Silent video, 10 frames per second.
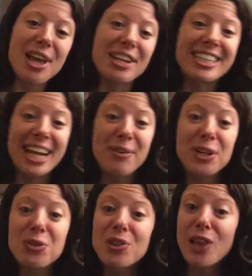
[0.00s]
Today we're
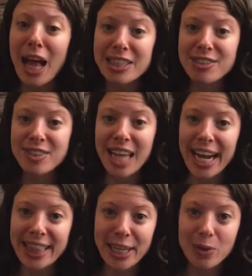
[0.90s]
going to do lots of sign
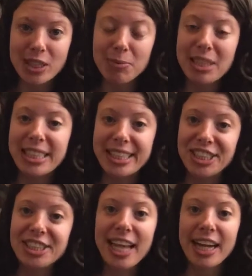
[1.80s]
language. I'm going to teach us
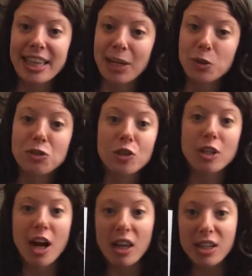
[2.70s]
sign language for
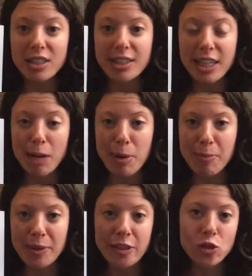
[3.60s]
colors that come up
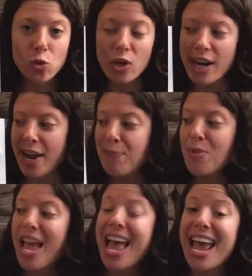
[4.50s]
in the story
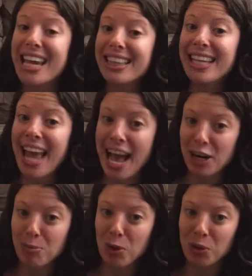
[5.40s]
and the
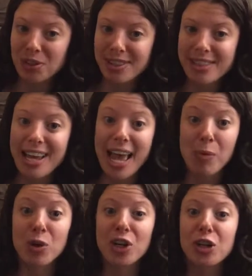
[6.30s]
animals, and
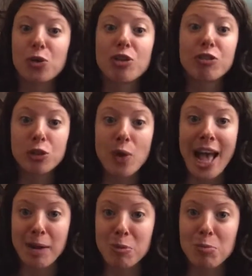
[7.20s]
we're going to do a few
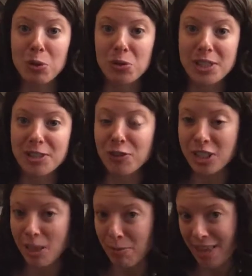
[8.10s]
animal poses for
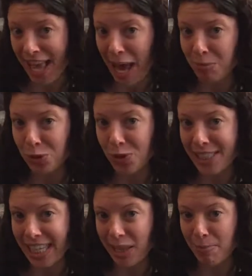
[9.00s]
some of the animals we
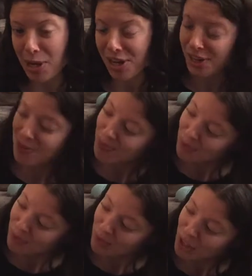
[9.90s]
see in the book.
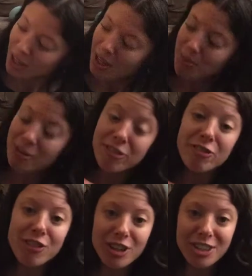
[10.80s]
But
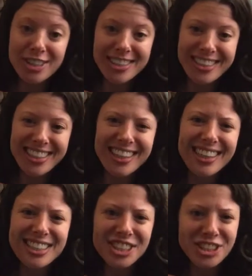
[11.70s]
first,
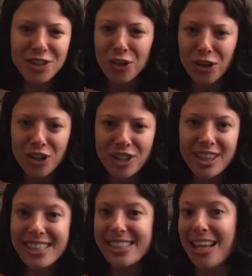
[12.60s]
let's just learn
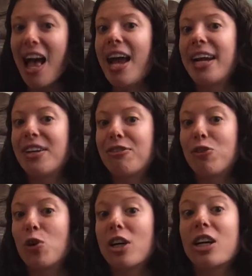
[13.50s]
the sign
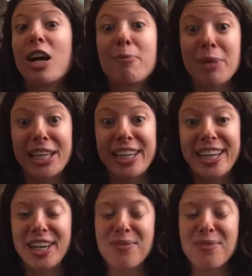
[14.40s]
for chameleon.